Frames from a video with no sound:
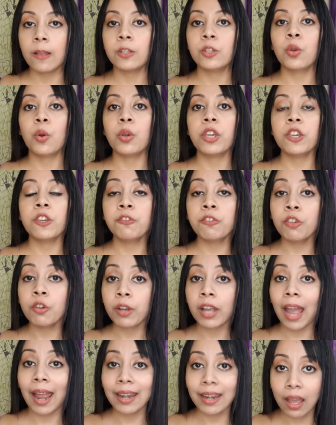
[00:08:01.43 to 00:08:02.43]
So if
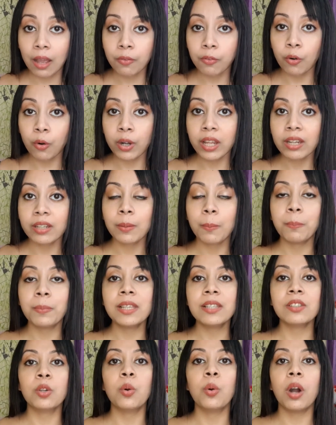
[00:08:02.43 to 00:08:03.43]
you can afford it,
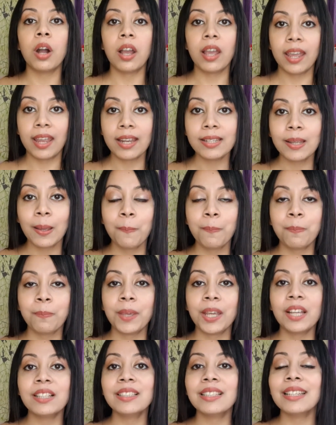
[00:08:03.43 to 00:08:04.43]
please go ahead,
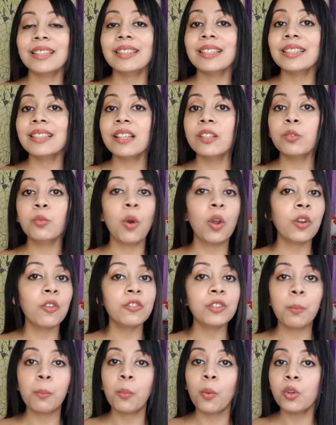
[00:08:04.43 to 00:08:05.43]
because this is one
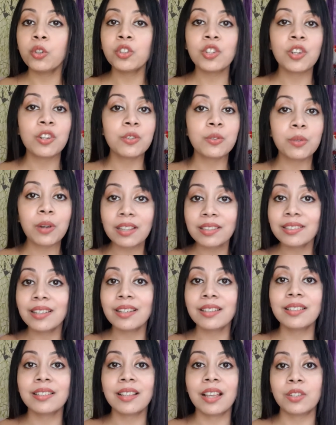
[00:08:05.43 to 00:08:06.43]
of the most
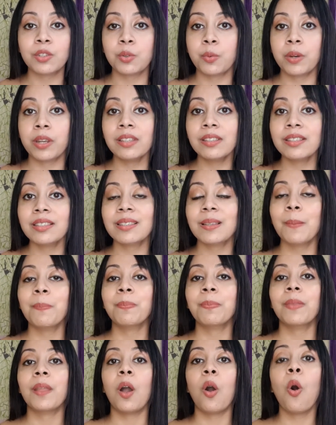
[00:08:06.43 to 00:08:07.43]
trusted sunscreens
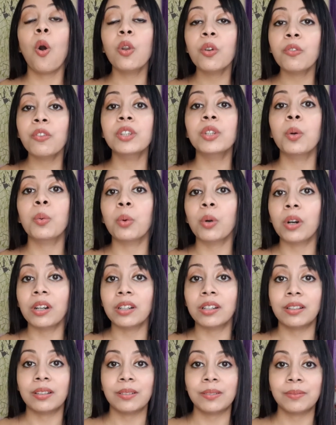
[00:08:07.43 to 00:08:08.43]
all over the
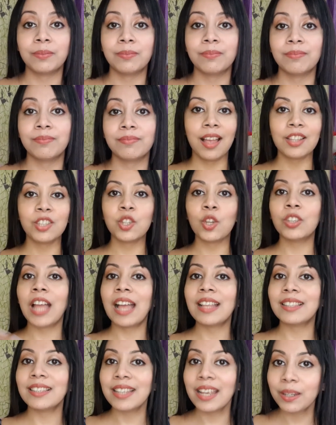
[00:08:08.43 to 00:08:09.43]
world. So
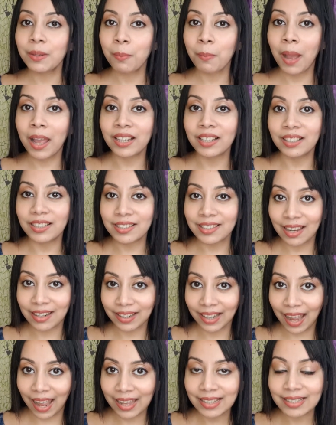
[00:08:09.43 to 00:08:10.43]
that's it, my girls
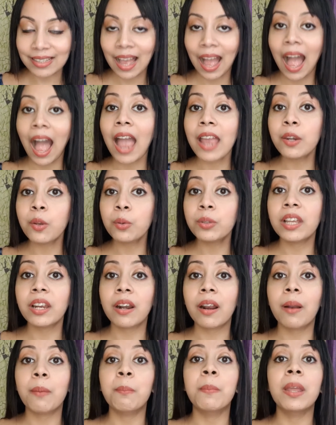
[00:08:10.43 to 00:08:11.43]
and guys. I know
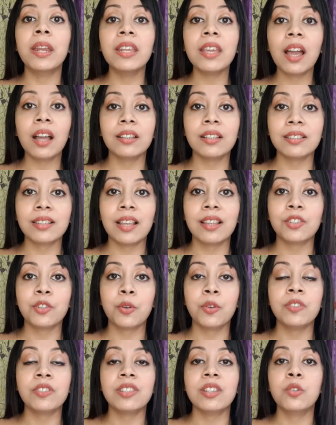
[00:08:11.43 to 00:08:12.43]
there are many other
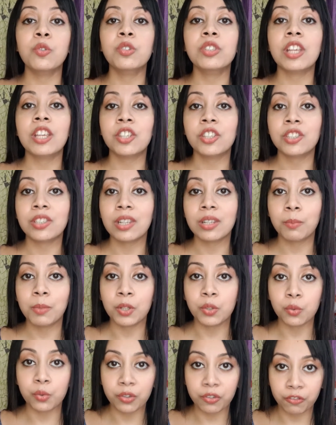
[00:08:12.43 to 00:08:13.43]
sunscreens you suggested
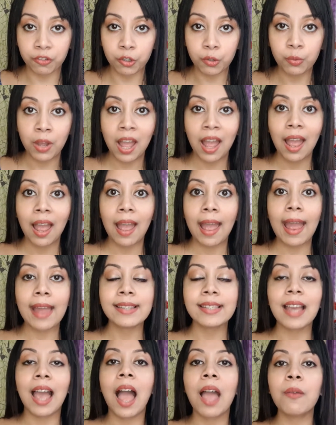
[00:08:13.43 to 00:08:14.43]
me to review,
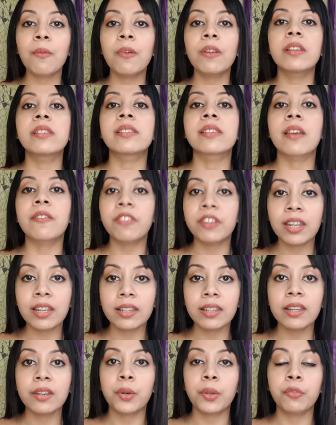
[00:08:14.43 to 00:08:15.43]
and I will
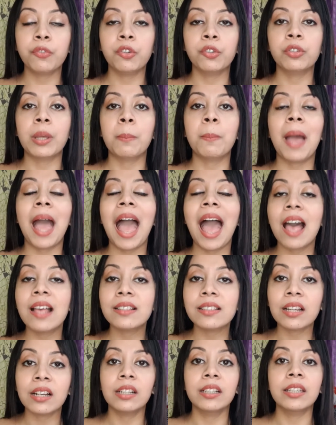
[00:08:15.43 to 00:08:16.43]
definitely review them
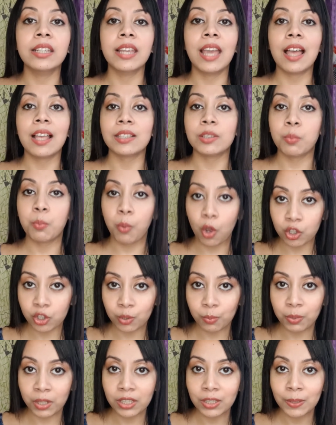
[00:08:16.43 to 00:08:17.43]
as early as
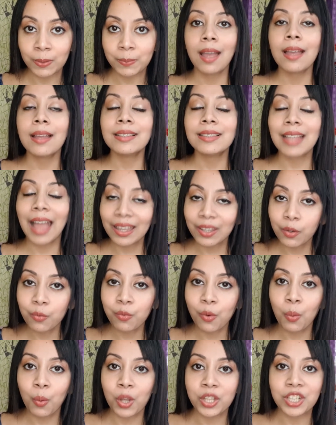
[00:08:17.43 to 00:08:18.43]
possible. Thank you
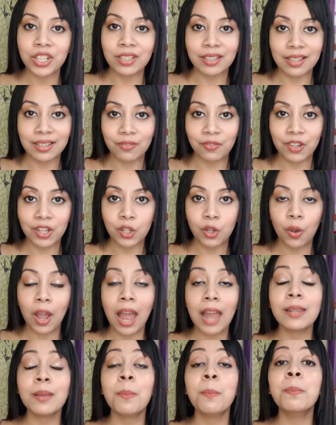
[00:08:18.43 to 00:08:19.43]
for watching this video,
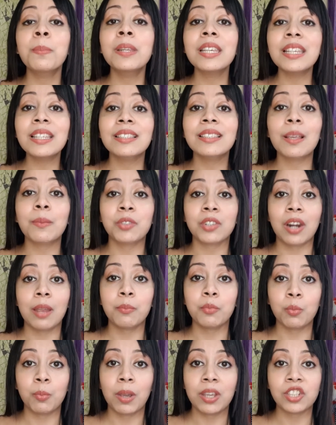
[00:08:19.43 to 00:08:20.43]
and please
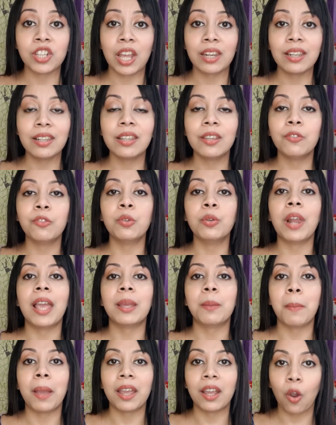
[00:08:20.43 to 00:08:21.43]
subscribe to my channel if you
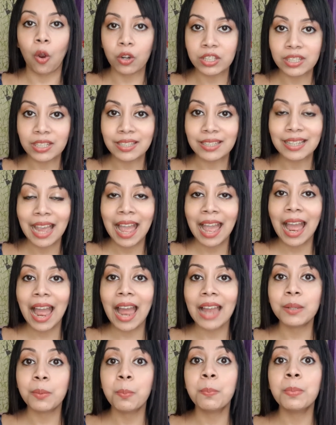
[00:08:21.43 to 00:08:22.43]
like my content,
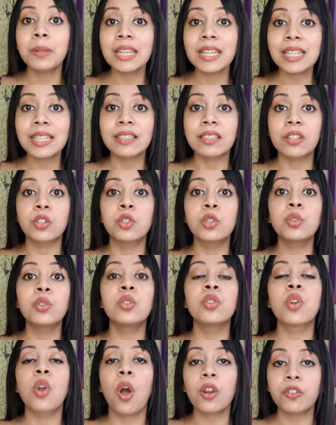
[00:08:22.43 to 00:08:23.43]
and please do
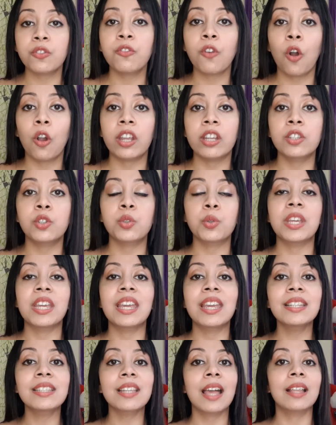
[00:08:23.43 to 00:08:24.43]
not forget to
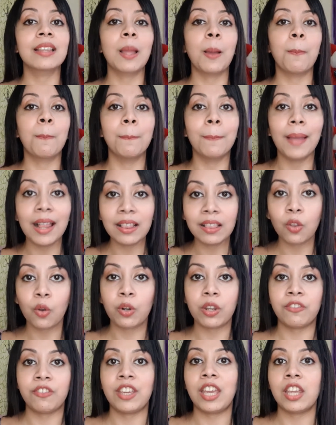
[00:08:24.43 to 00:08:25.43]
hit the bell
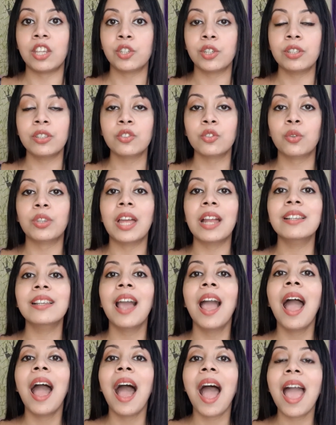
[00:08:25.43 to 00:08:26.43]
notification so that
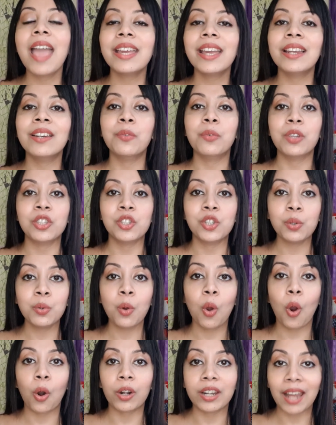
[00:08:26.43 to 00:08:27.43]
I can reach
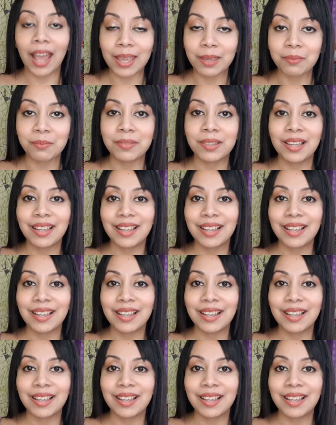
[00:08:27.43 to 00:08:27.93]
you on time.